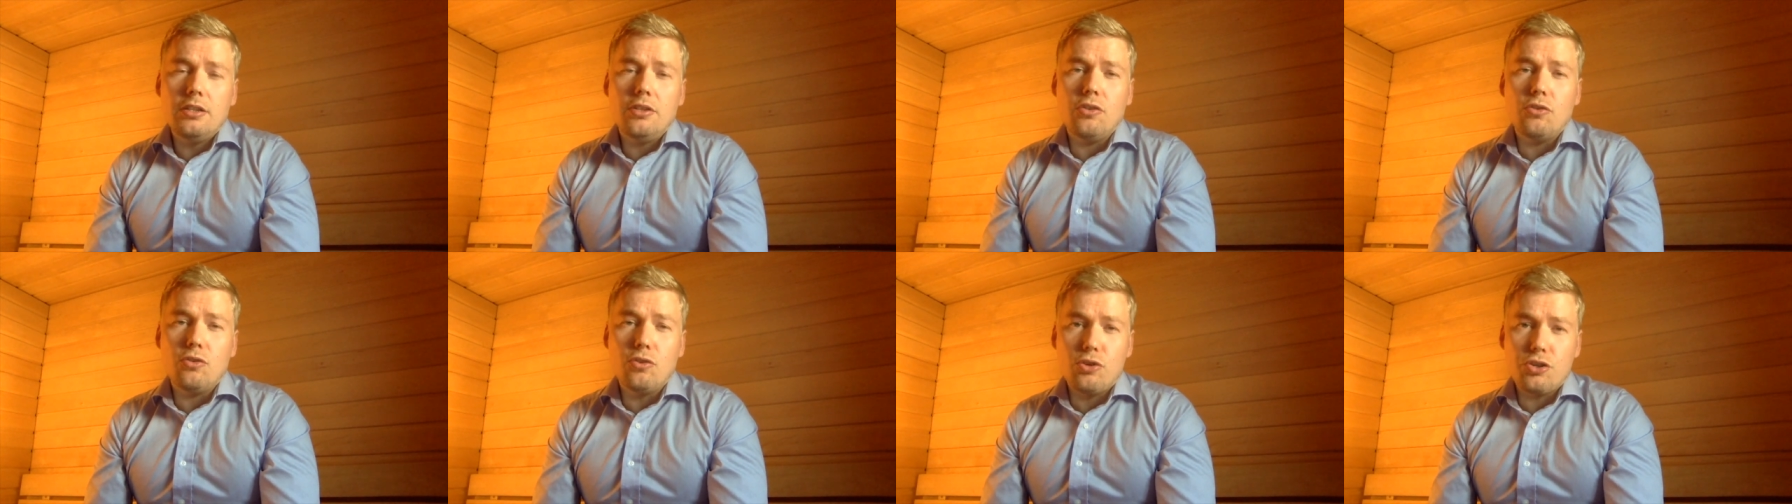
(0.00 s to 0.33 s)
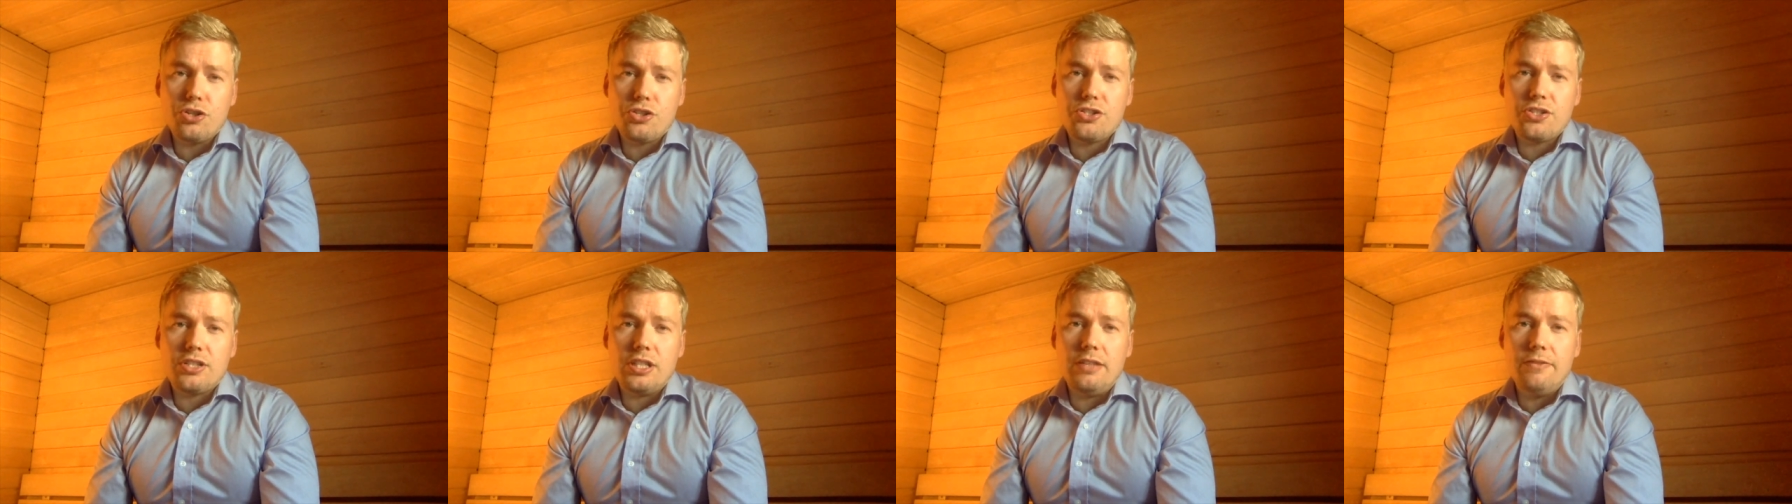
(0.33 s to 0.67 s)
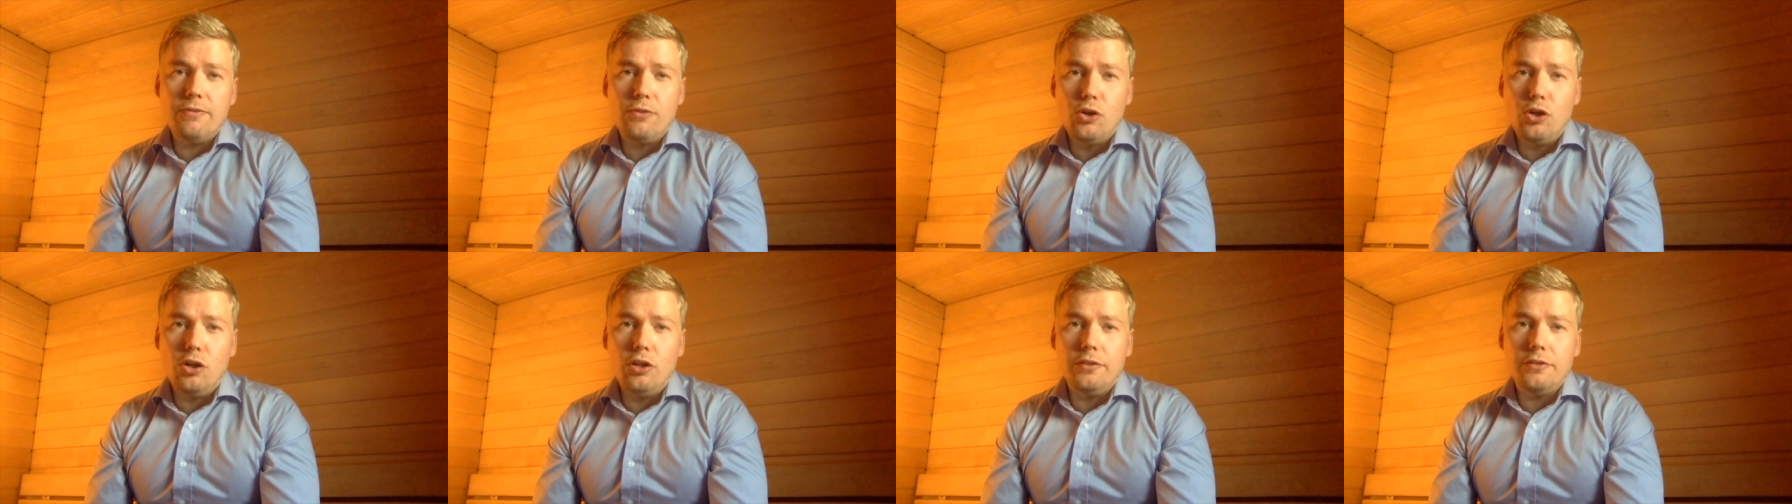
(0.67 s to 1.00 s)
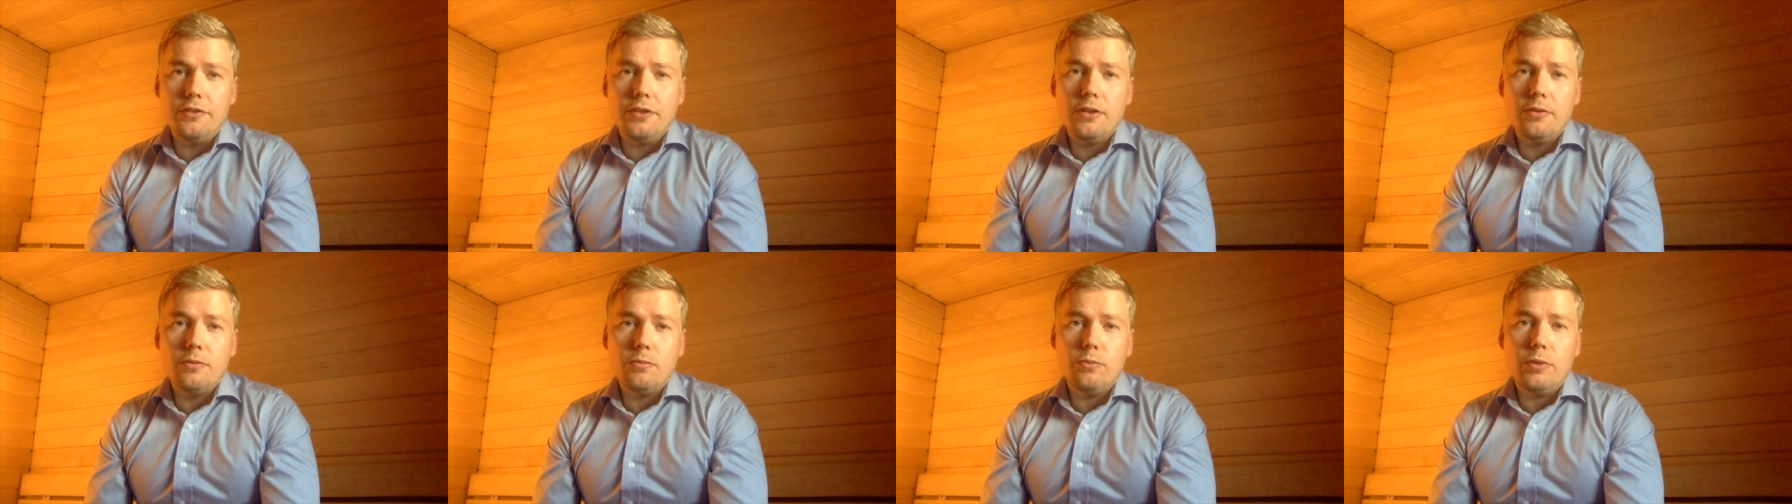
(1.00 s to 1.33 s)
the costs
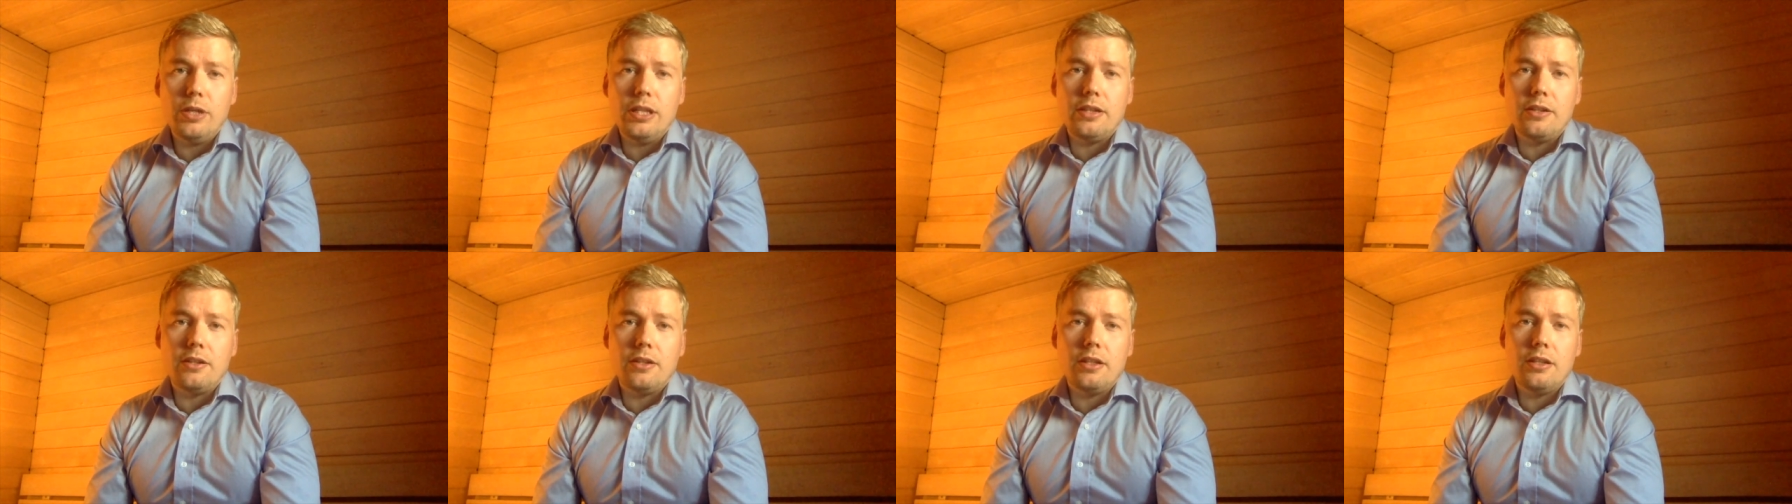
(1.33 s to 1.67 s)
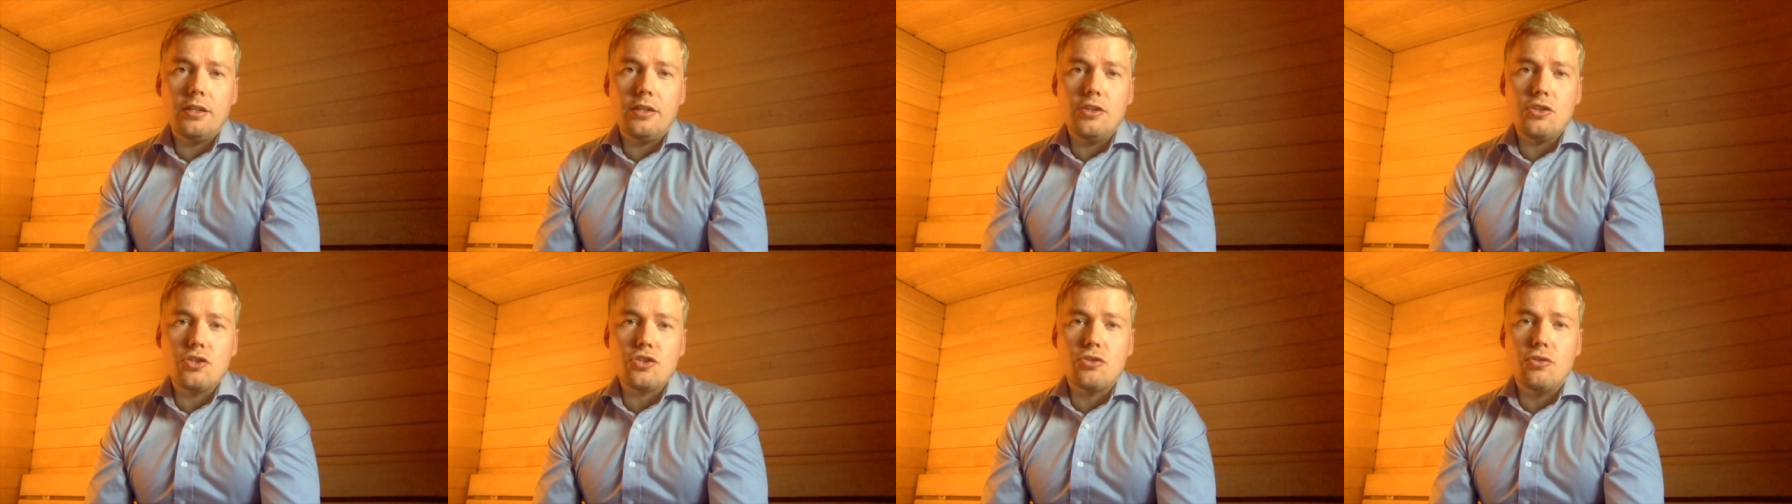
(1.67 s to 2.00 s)
involved with the